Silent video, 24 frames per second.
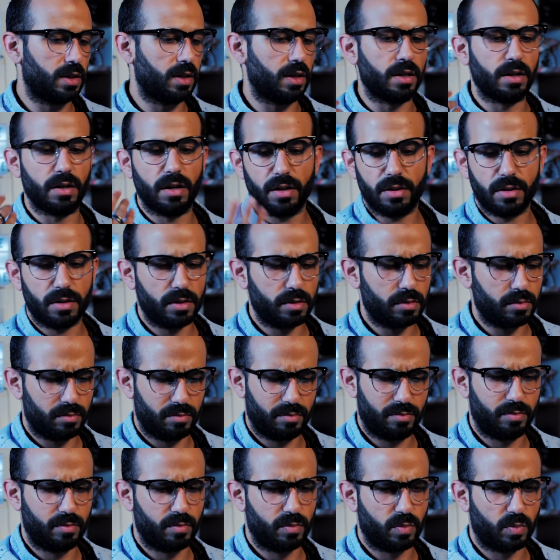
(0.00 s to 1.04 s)
another
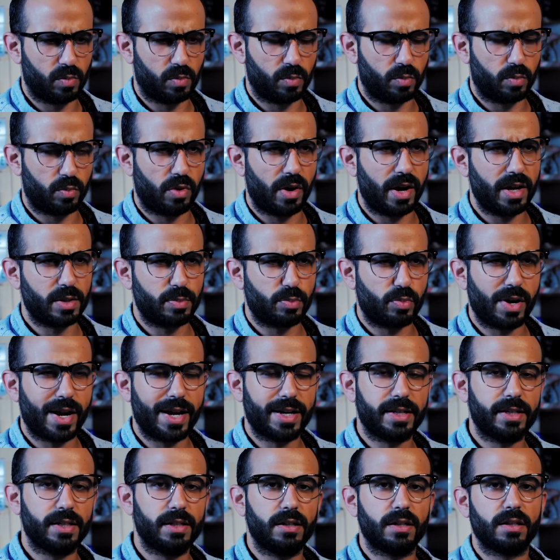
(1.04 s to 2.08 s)
price
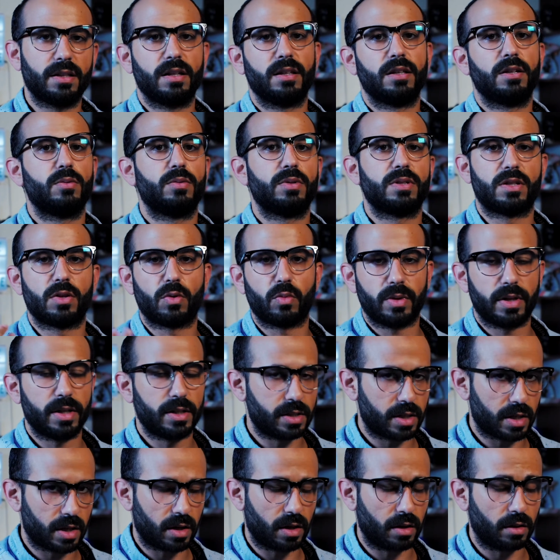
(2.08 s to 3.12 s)
bracket, and then there was the
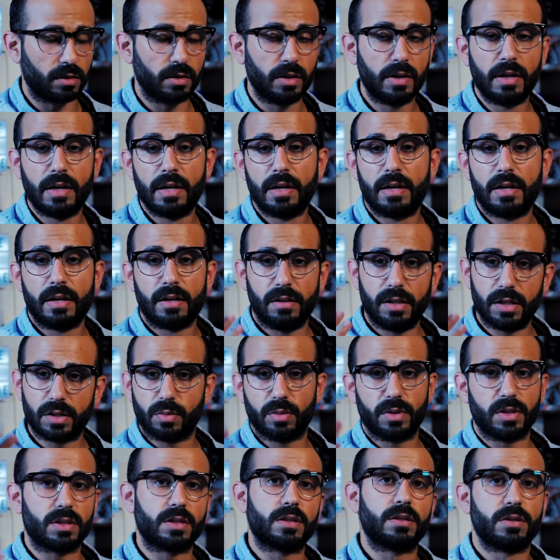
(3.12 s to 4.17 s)
retail. This
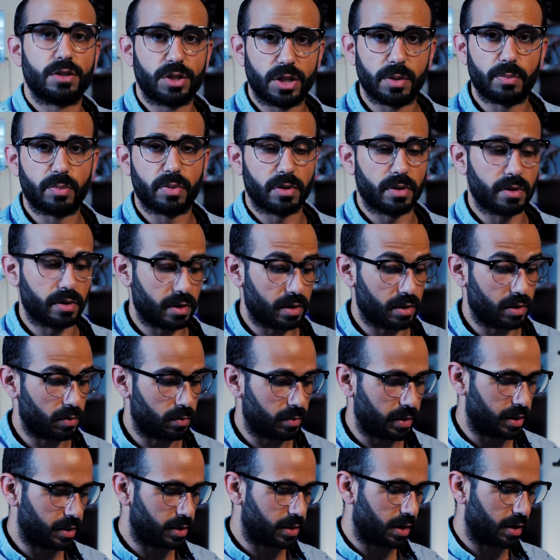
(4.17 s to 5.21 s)
was cheaper than the
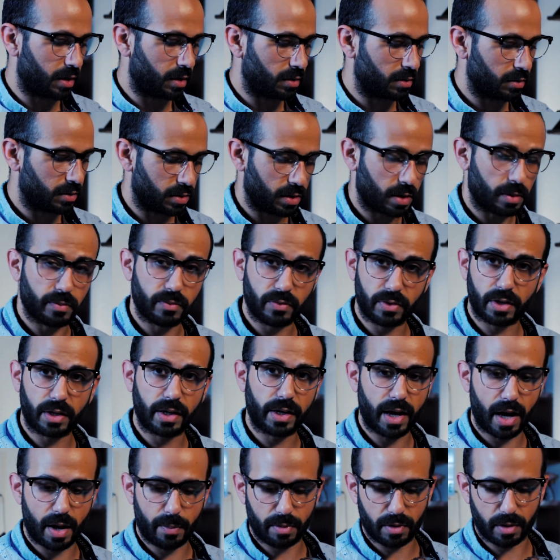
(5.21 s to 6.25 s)
retail, so I'm
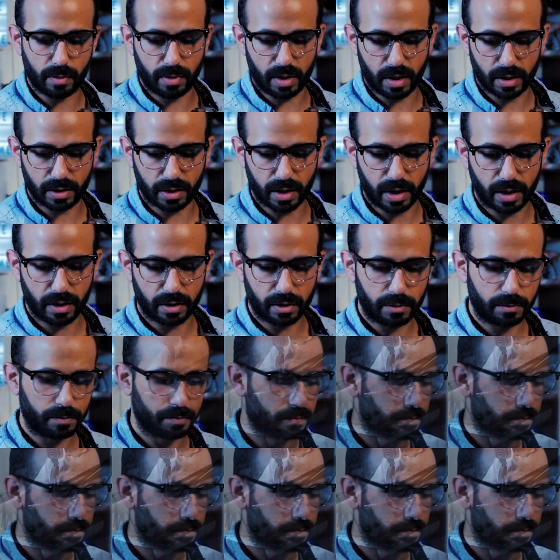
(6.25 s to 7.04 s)
very happy about that.